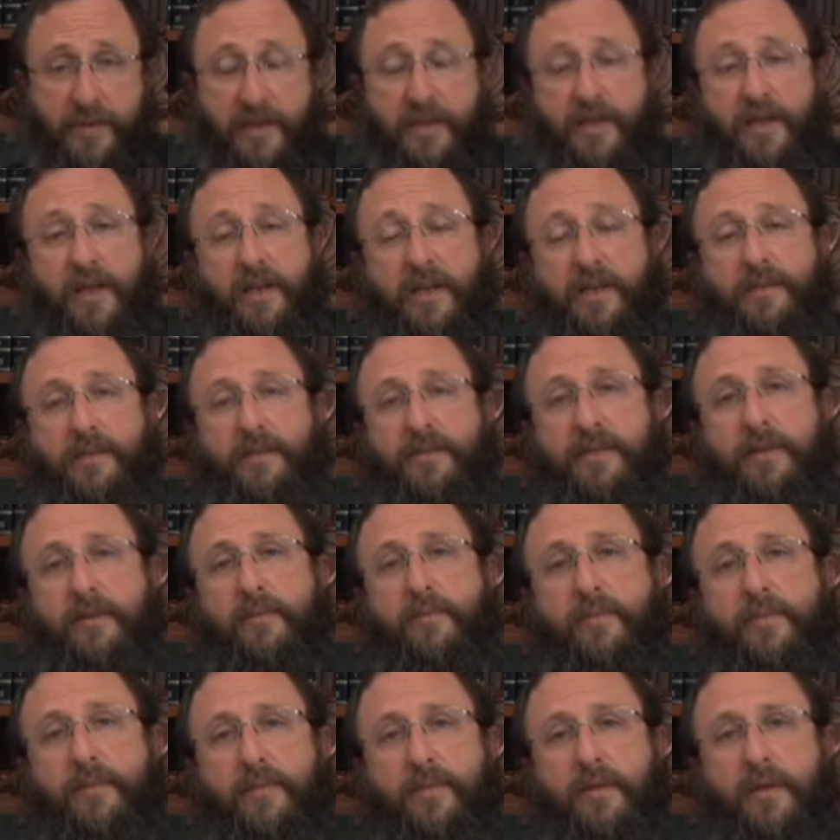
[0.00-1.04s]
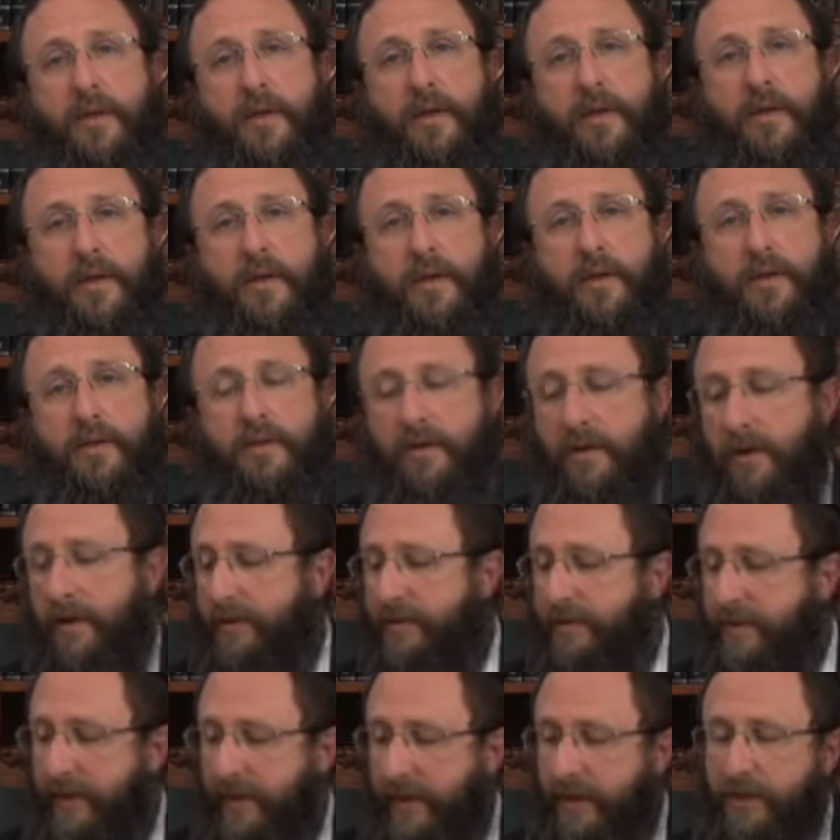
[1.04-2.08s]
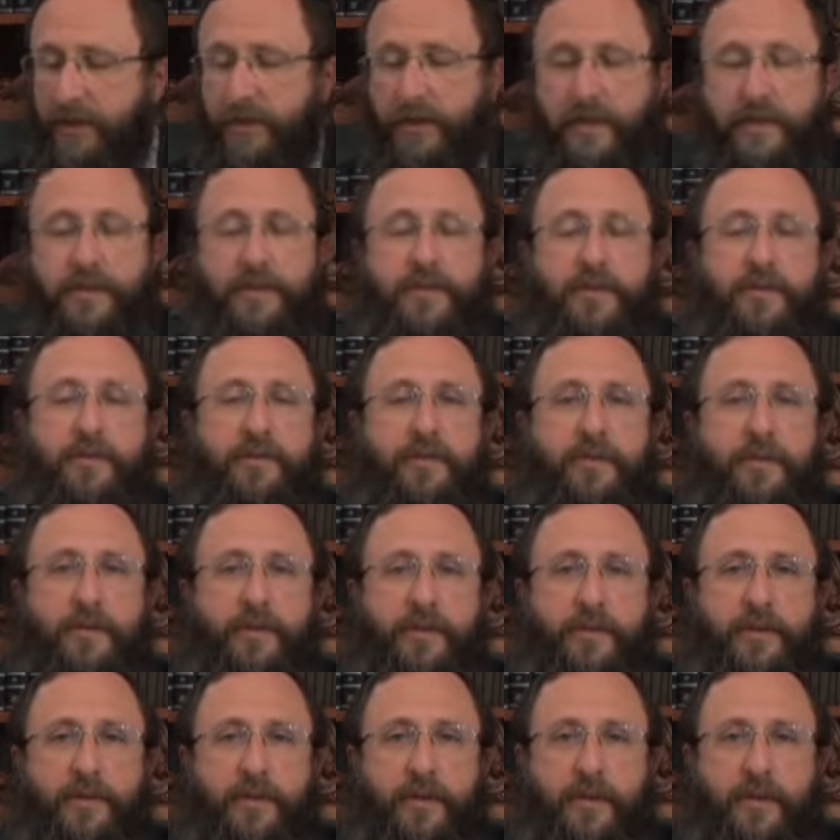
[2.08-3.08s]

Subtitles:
dedicating the temple, not ancient history.